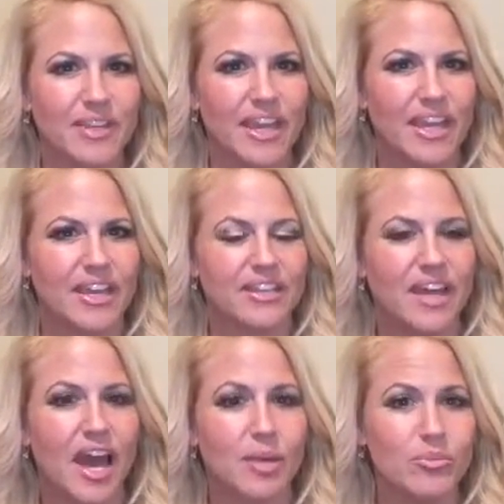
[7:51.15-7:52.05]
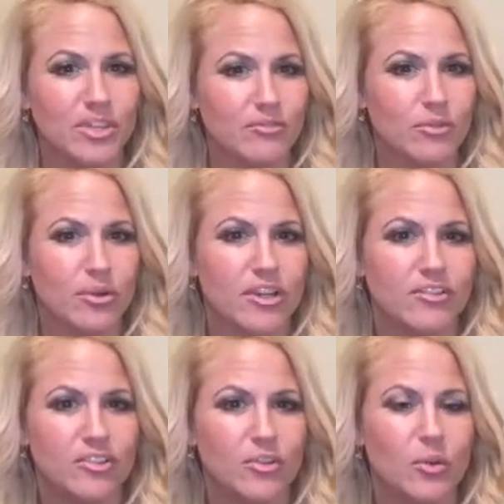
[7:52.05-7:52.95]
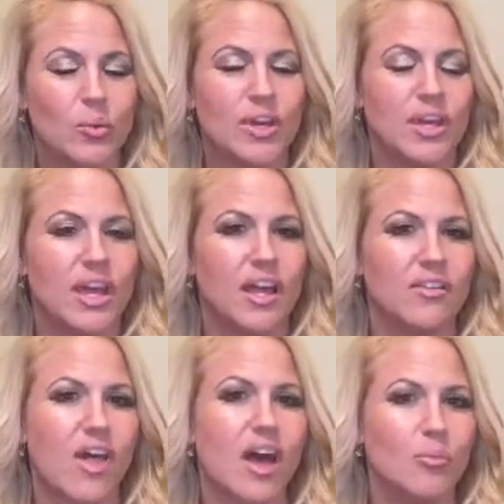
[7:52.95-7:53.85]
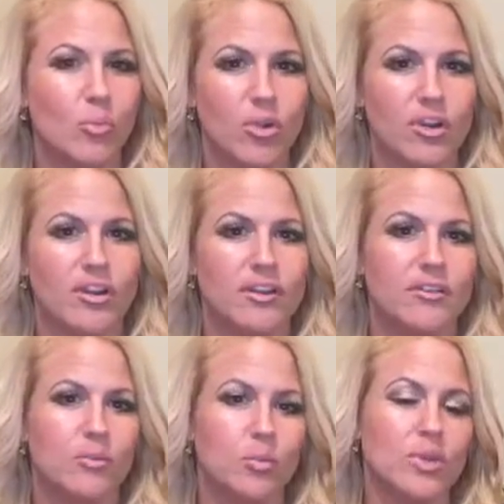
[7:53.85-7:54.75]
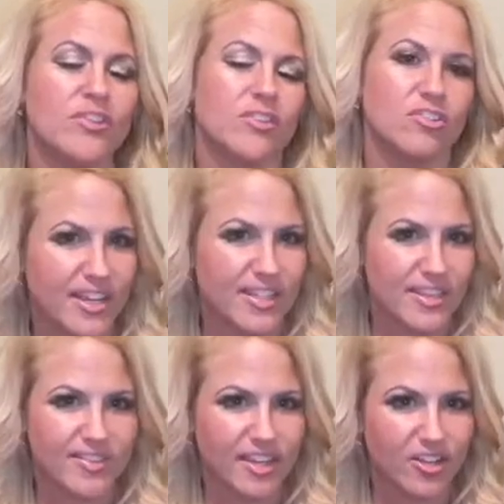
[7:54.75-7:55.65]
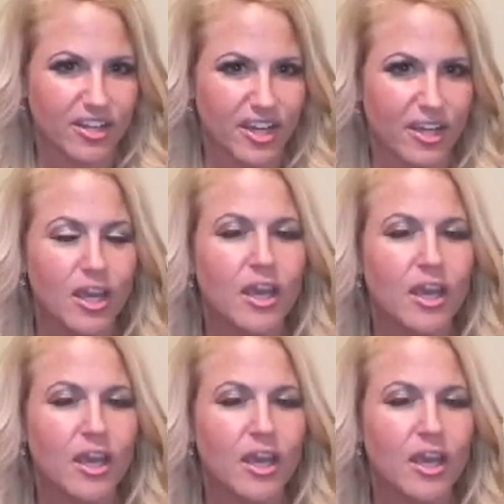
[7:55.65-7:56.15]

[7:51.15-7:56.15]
and I'm looking forward to a lot more research in this area,